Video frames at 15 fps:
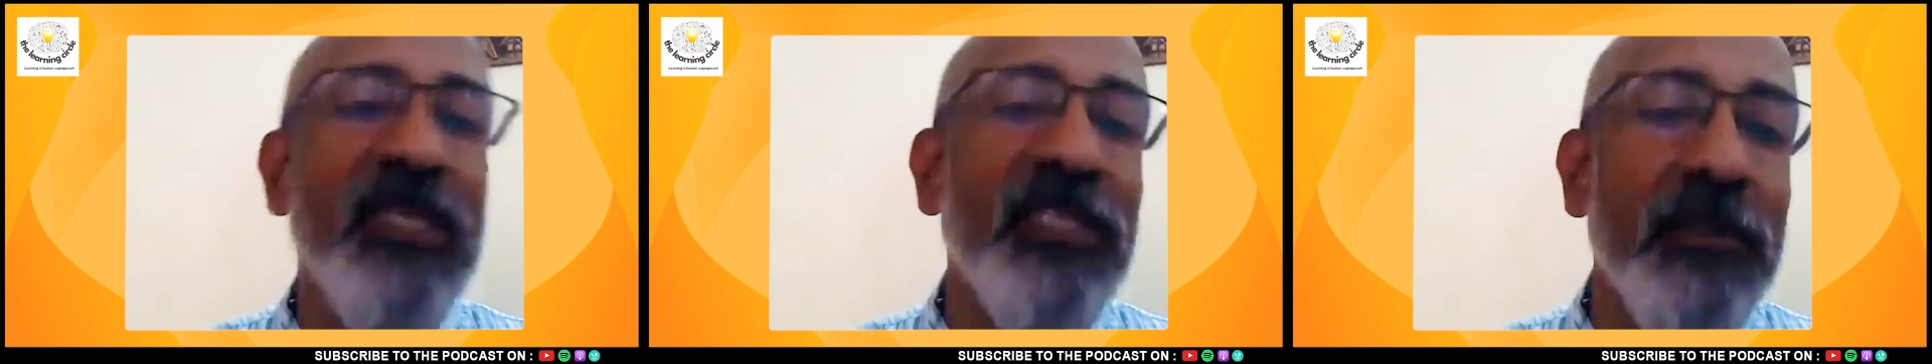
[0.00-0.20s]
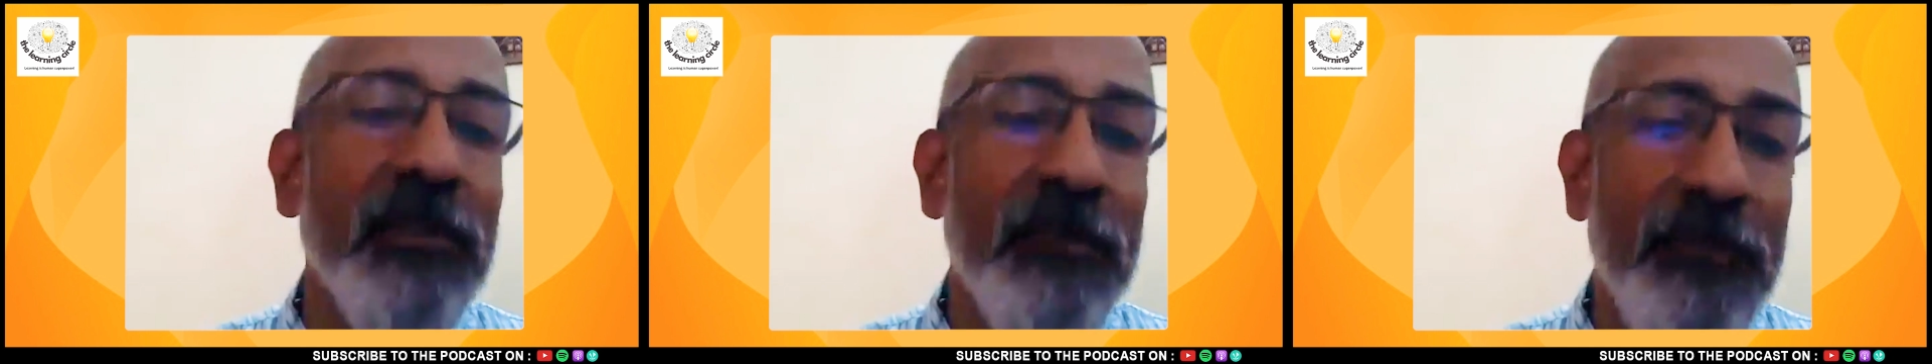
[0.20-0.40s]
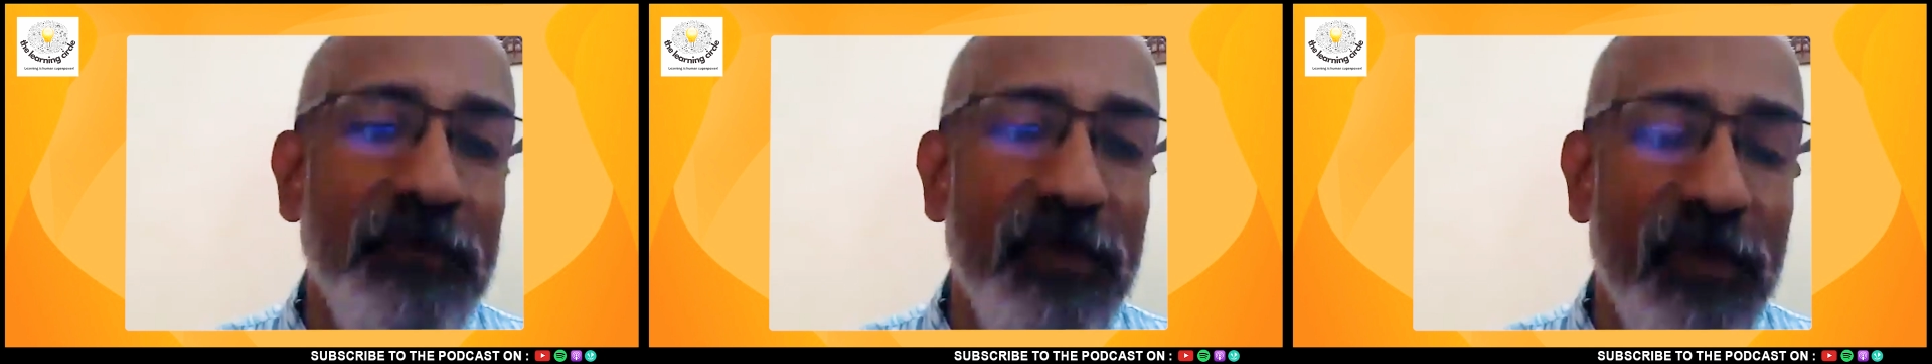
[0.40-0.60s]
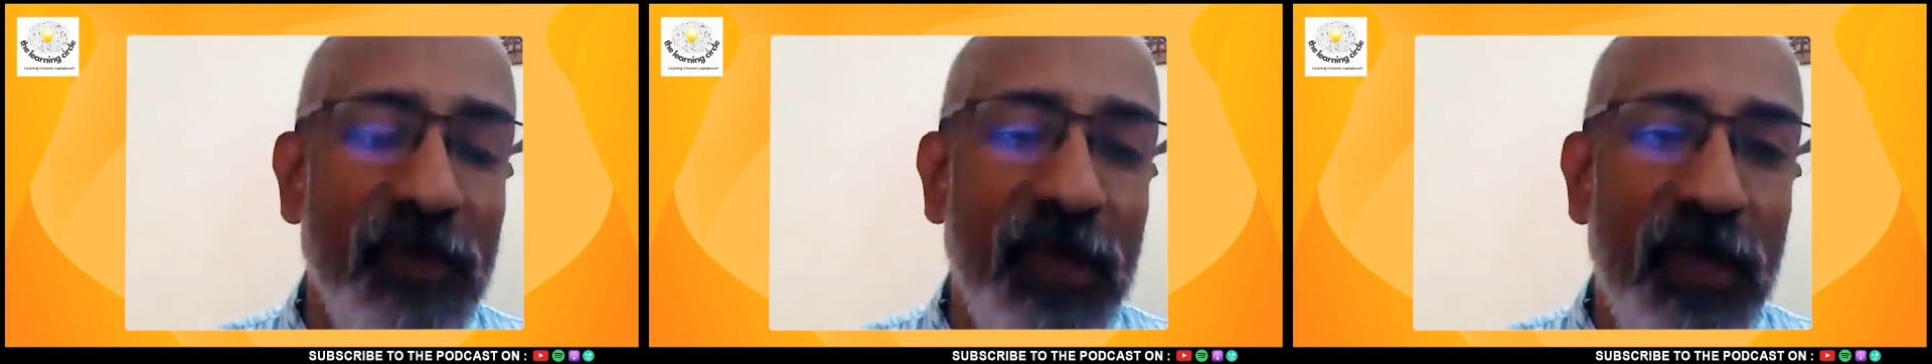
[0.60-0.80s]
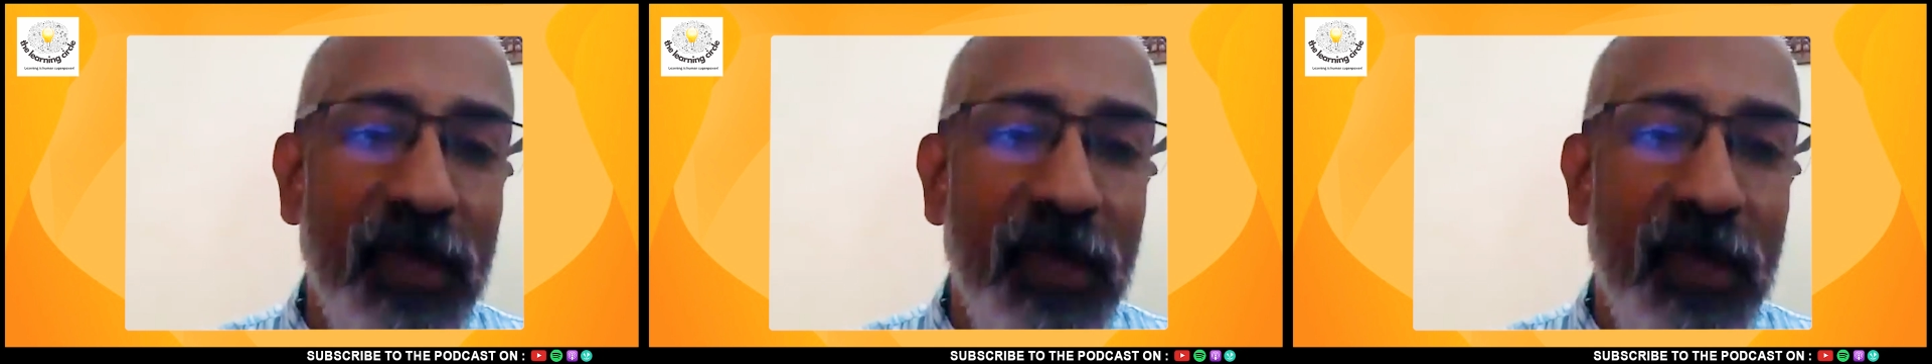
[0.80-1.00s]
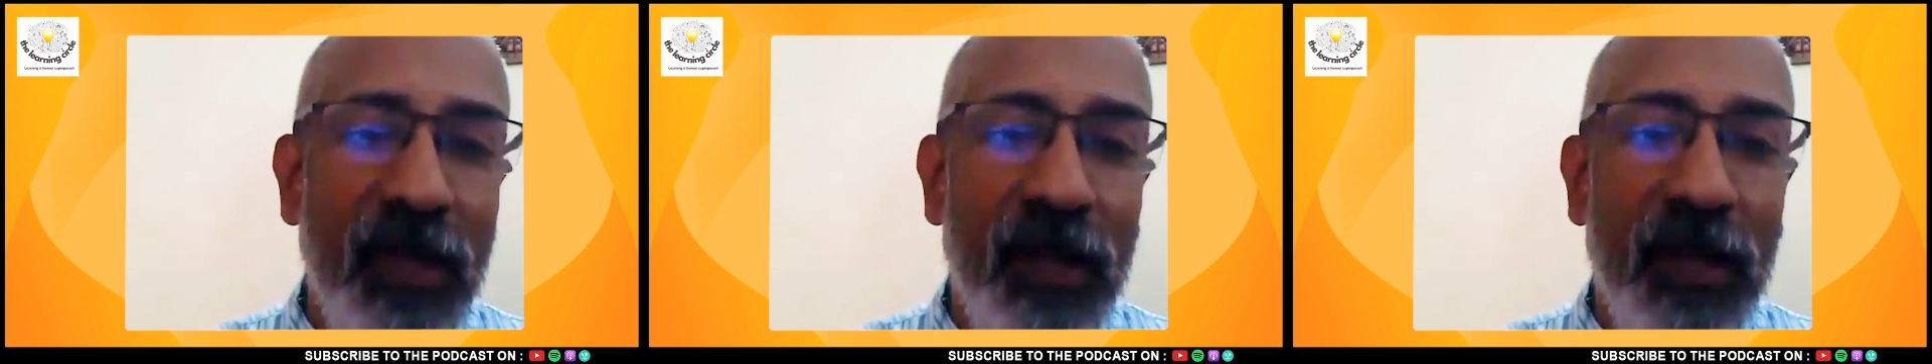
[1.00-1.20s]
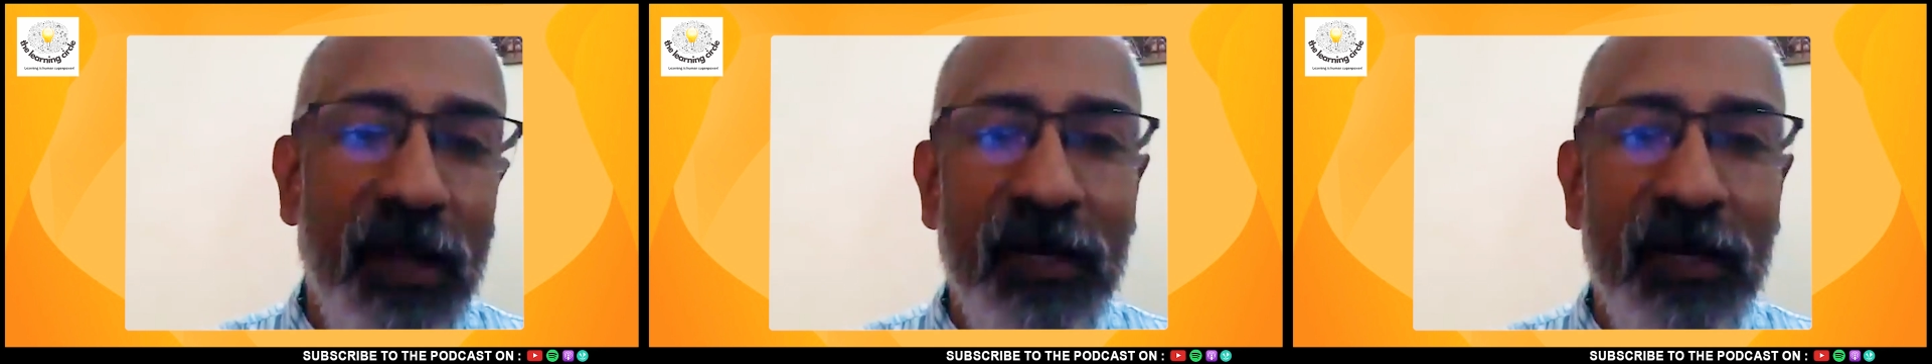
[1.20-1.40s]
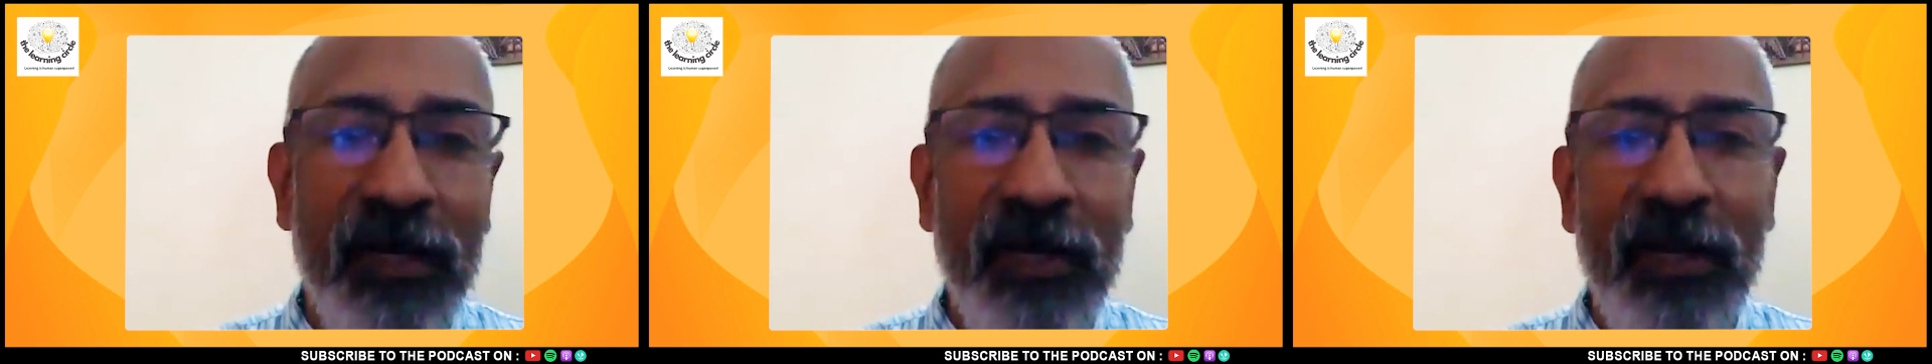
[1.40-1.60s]
Right? And that's a sign of a good
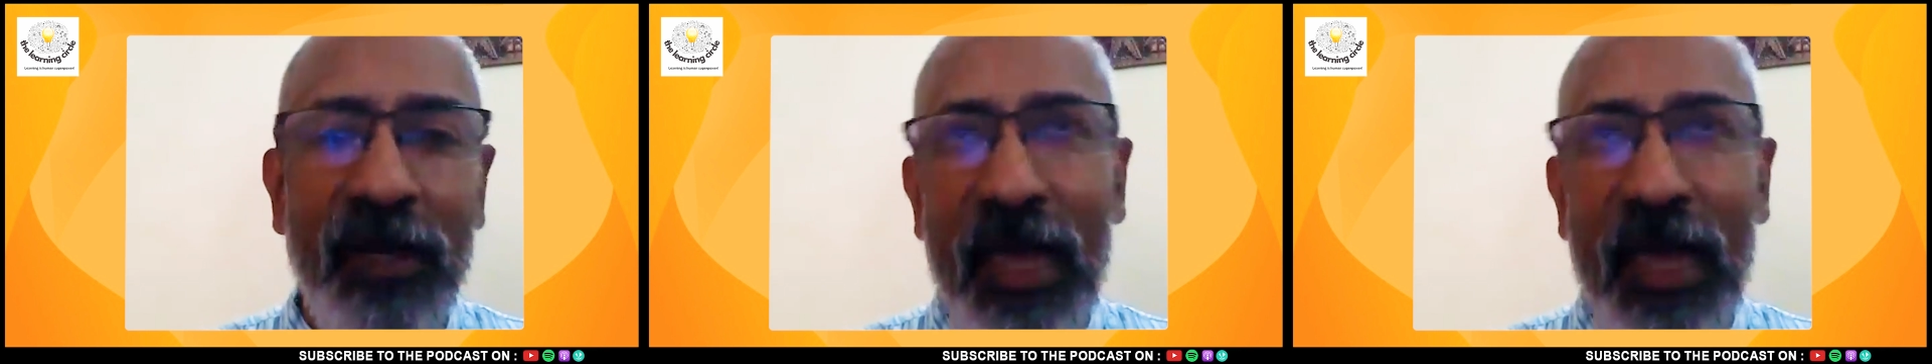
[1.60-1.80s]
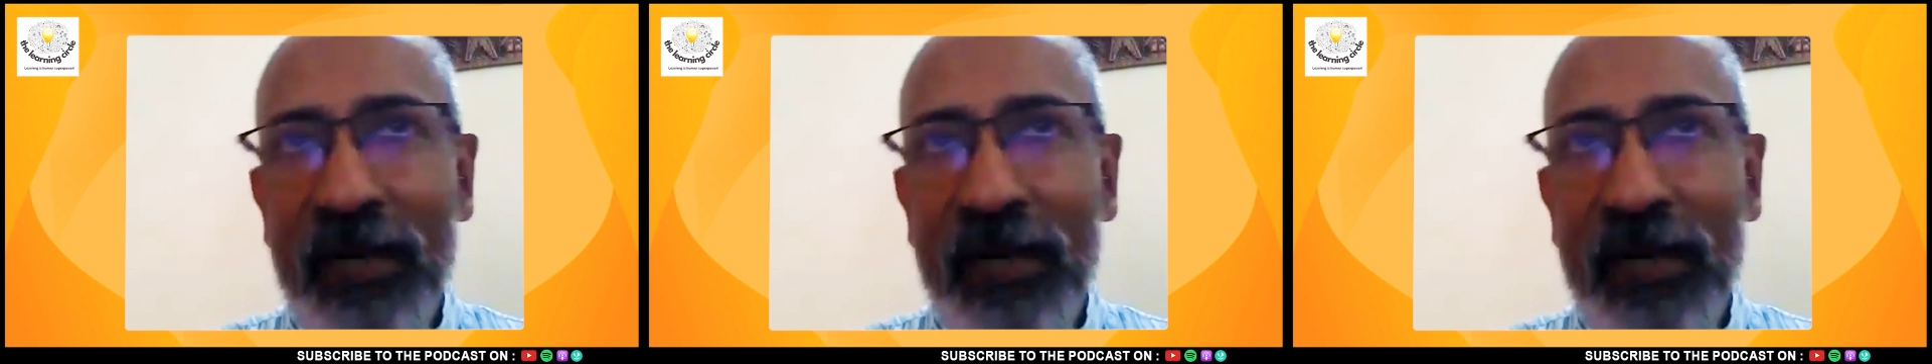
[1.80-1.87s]
teacher.